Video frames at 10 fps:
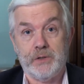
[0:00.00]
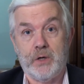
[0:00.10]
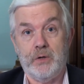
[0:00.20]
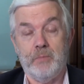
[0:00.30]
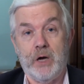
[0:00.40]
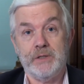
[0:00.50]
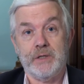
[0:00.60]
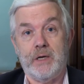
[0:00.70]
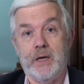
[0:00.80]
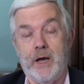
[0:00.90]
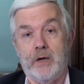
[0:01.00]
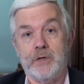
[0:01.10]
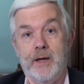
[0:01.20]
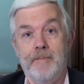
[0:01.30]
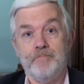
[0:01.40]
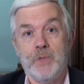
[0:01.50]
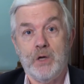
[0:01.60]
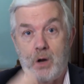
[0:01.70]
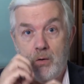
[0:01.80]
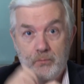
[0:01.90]
So you might send out, you
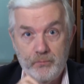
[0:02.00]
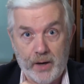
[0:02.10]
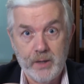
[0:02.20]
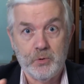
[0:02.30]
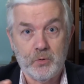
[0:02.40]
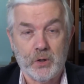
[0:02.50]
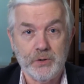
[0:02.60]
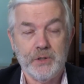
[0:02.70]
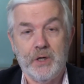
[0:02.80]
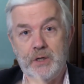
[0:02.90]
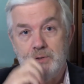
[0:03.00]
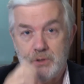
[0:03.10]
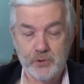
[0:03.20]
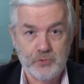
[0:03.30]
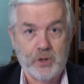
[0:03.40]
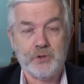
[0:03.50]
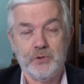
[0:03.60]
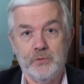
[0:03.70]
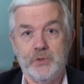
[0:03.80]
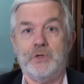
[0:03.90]
know, valuable content,
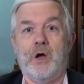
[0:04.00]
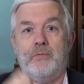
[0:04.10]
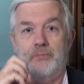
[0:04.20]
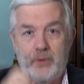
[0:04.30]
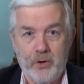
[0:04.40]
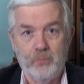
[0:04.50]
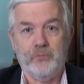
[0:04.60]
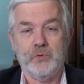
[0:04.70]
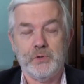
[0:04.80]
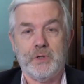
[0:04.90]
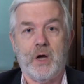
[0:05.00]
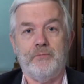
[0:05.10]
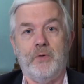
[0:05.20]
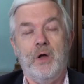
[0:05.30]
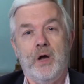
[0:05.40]
instructional stuff, helpful stuff.